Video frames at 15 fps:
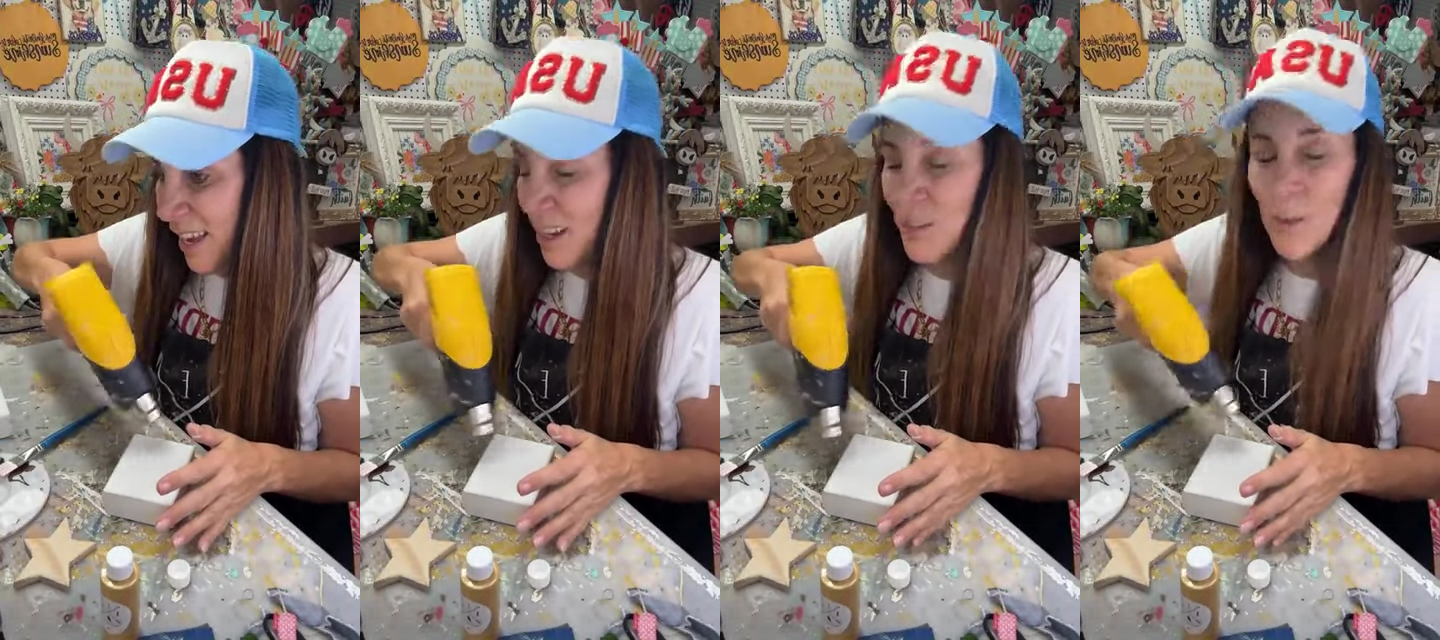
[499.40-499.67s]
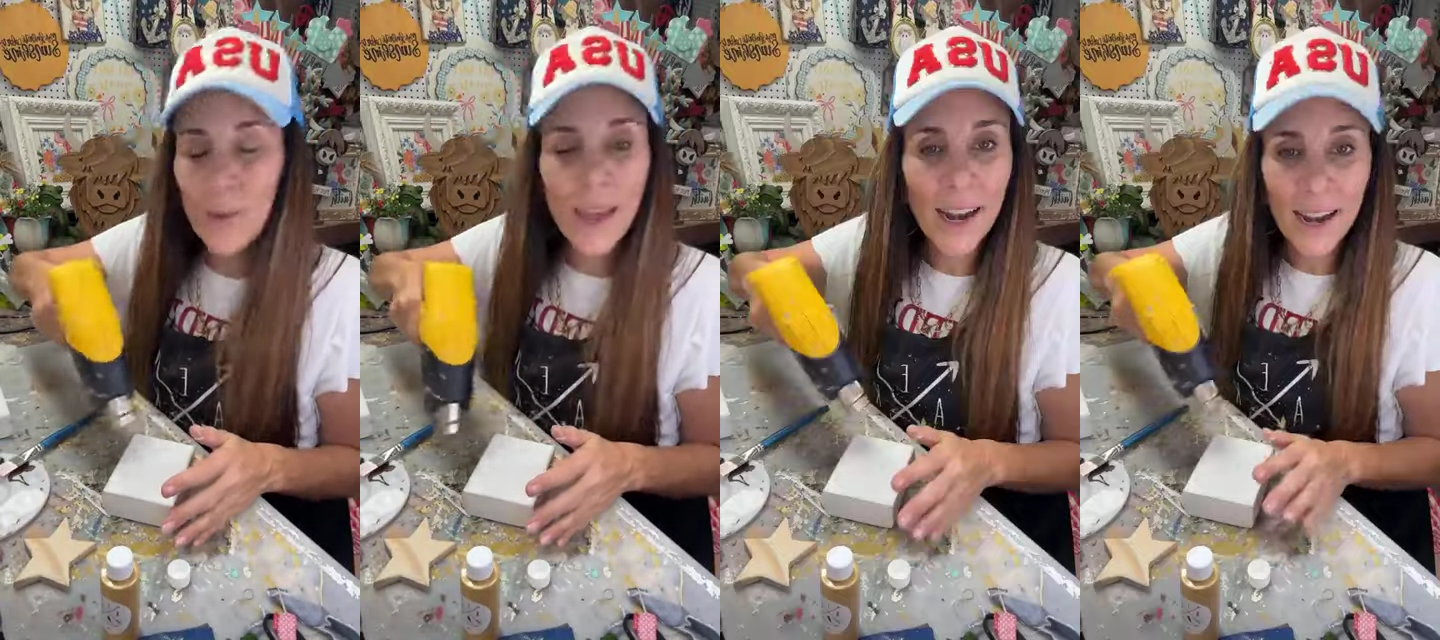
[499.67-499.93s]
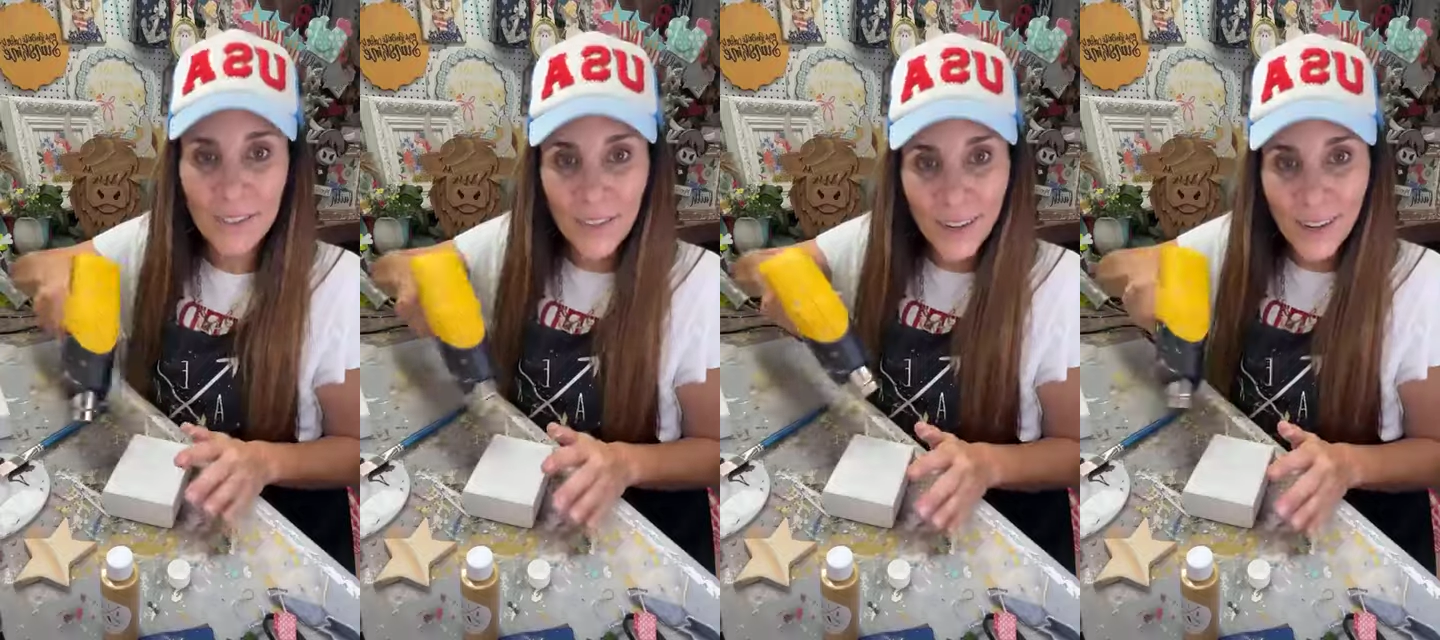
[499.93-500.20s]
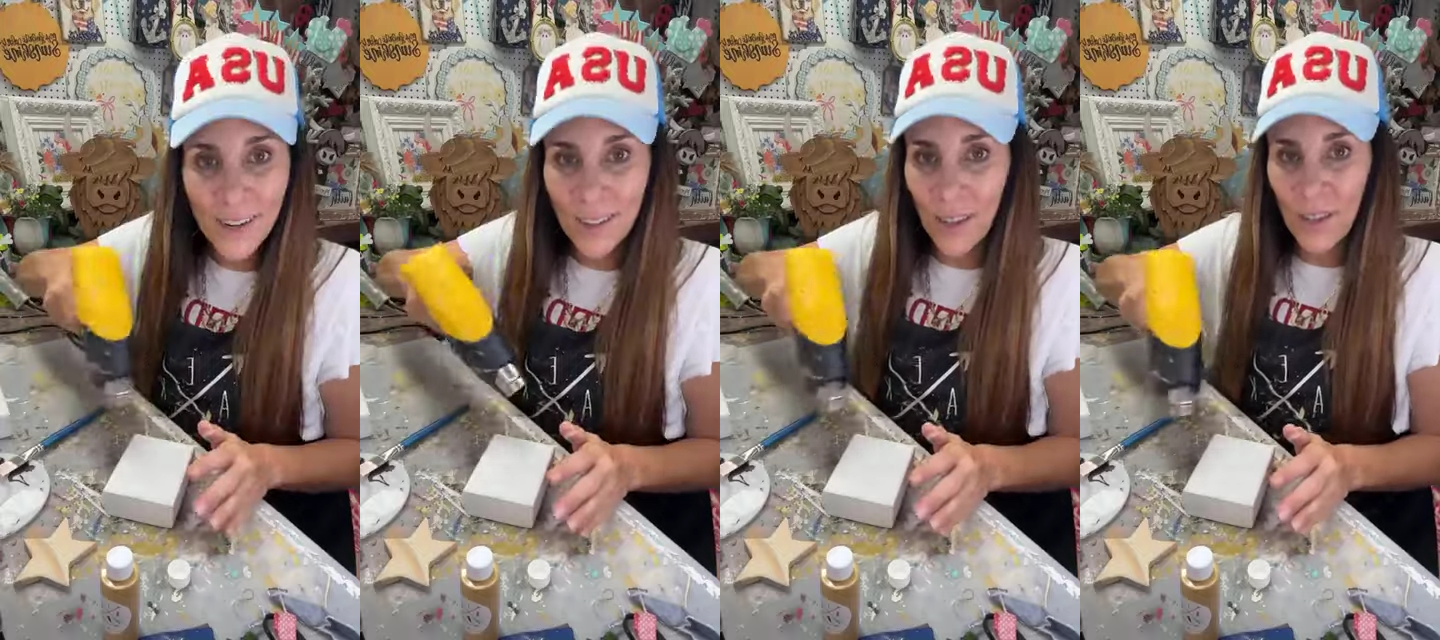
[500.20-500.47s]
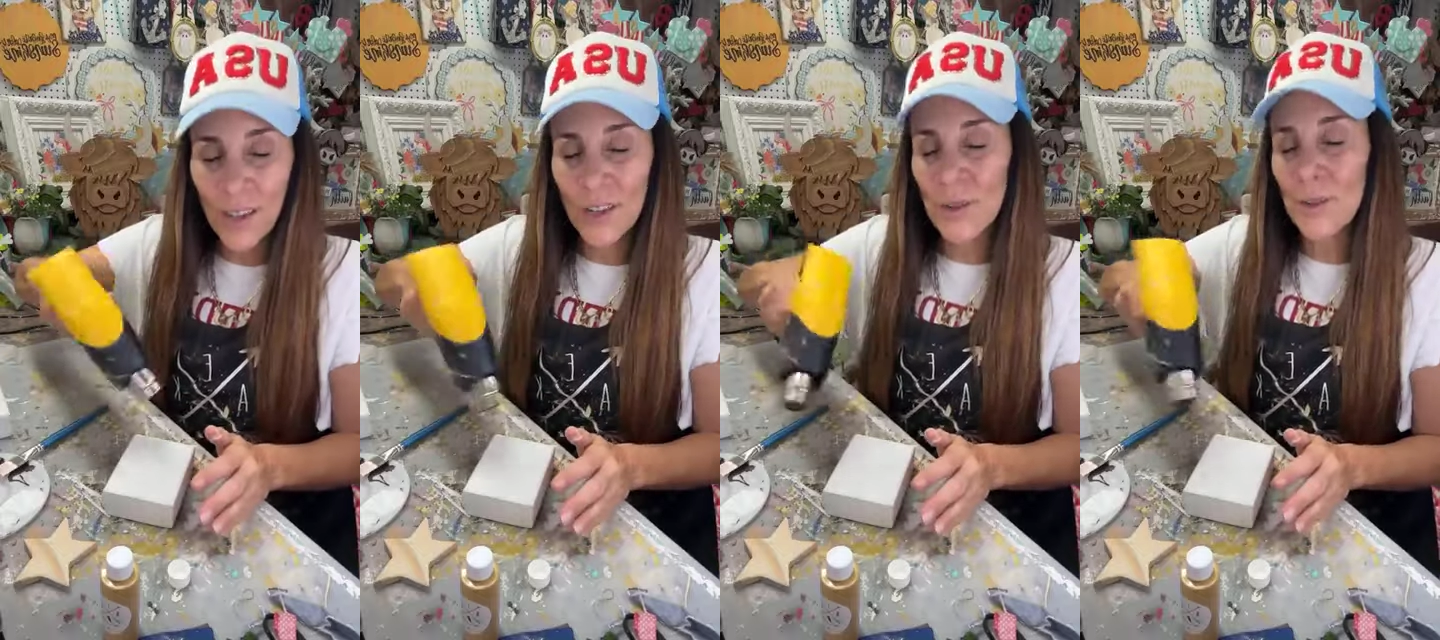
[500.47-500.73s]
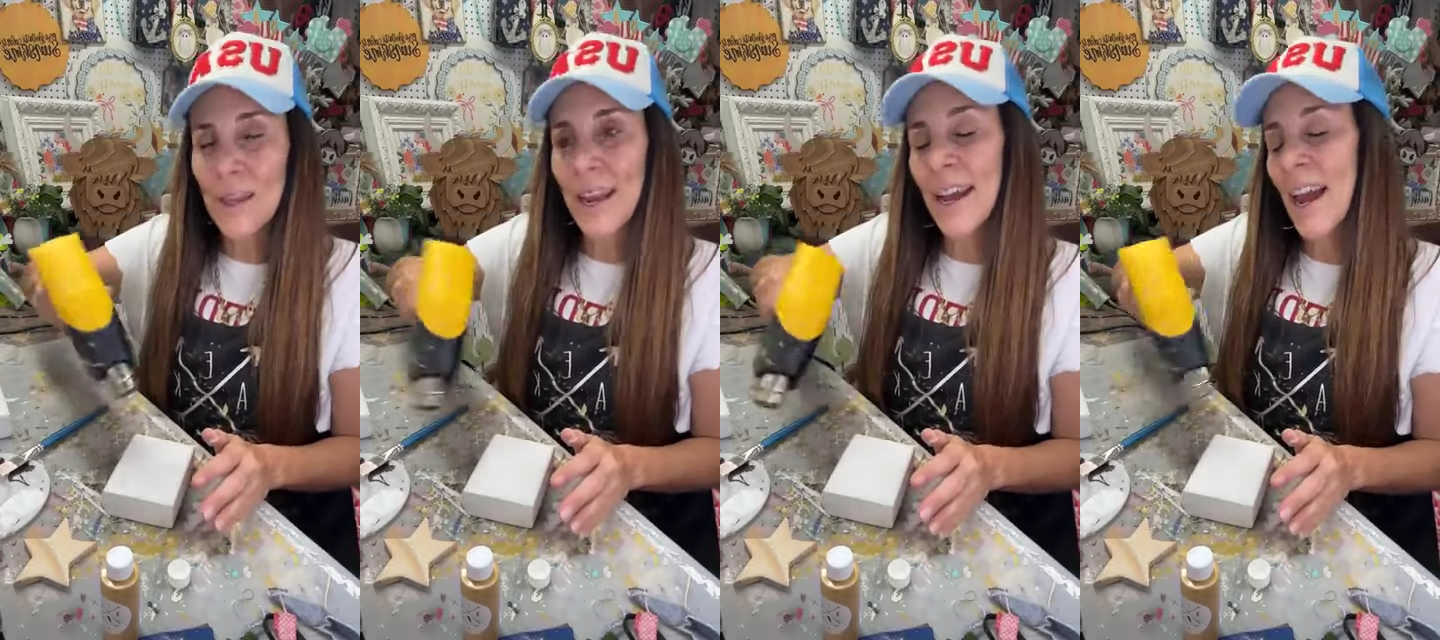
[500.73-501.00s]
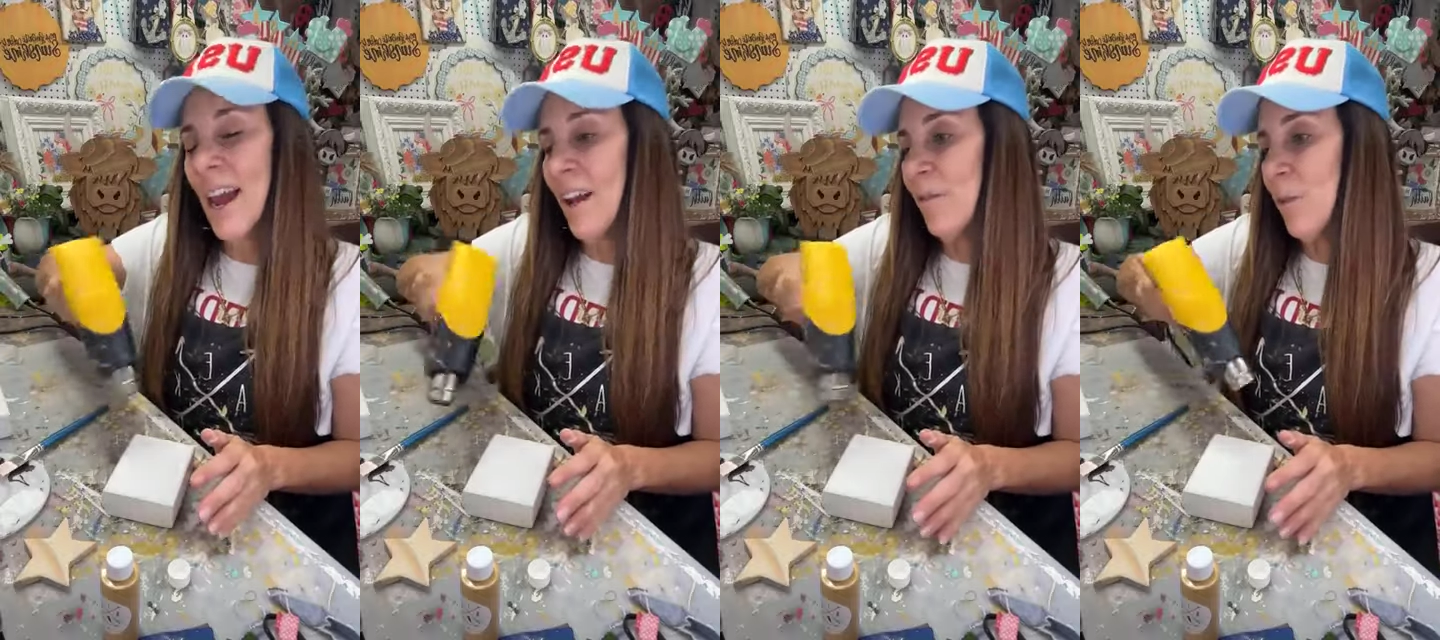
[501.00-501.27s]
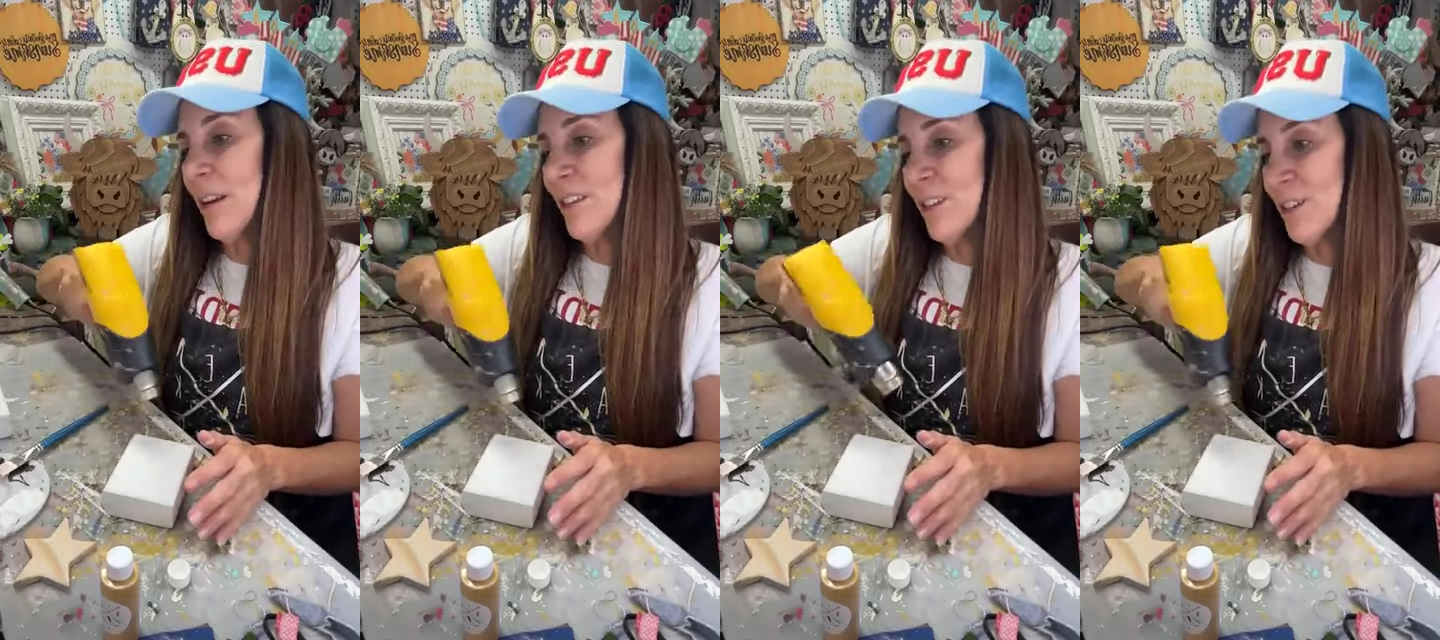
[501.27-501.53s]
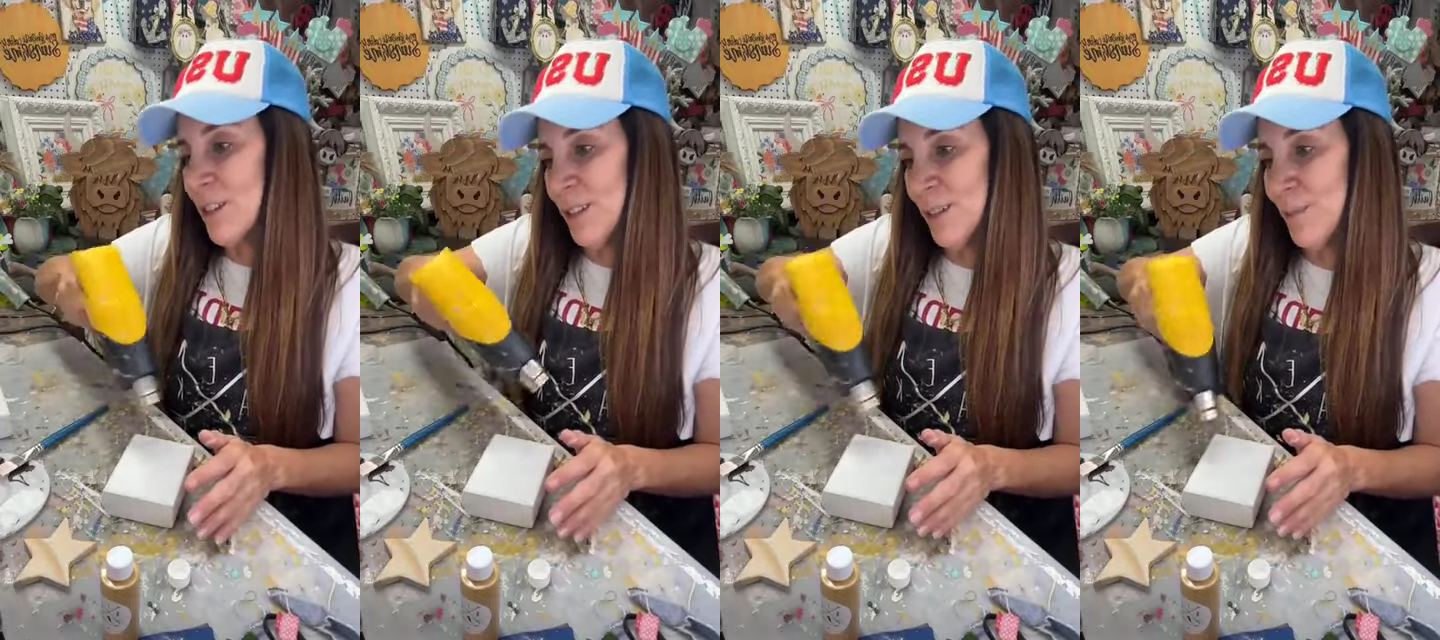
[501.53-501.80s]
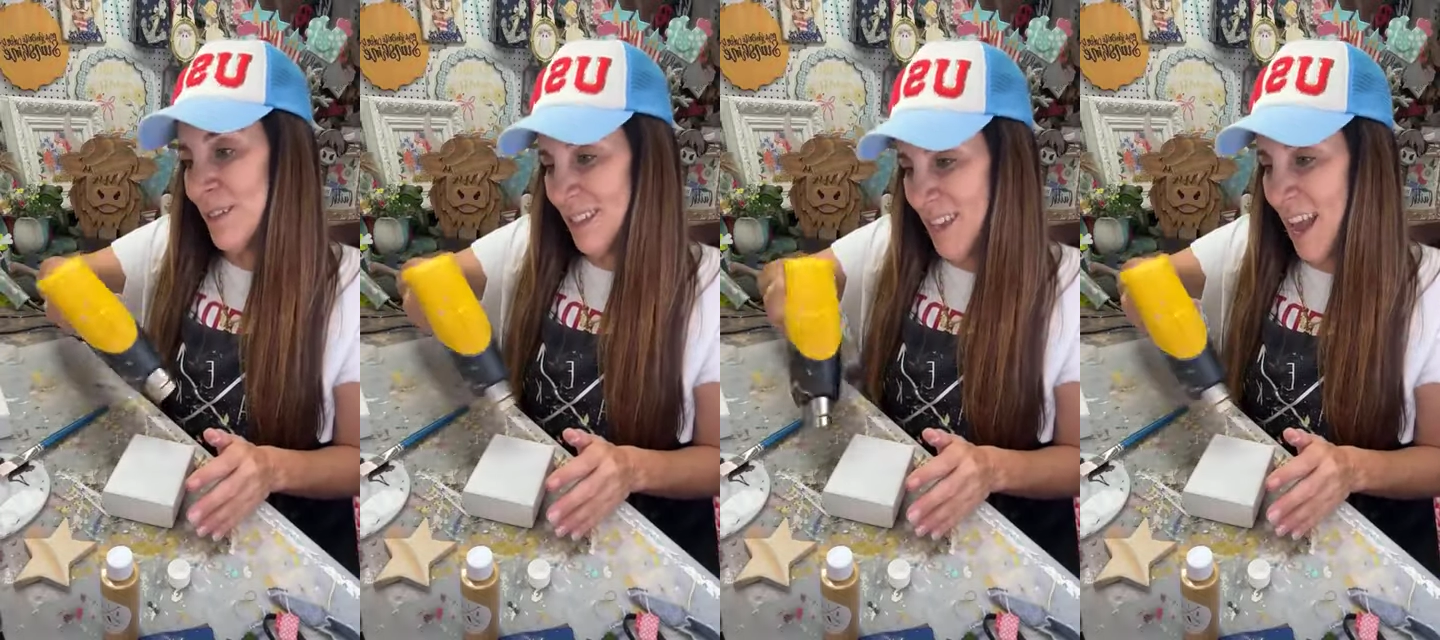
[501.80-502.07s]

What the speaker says: They do that every year, though. They do like a halfway to Christmas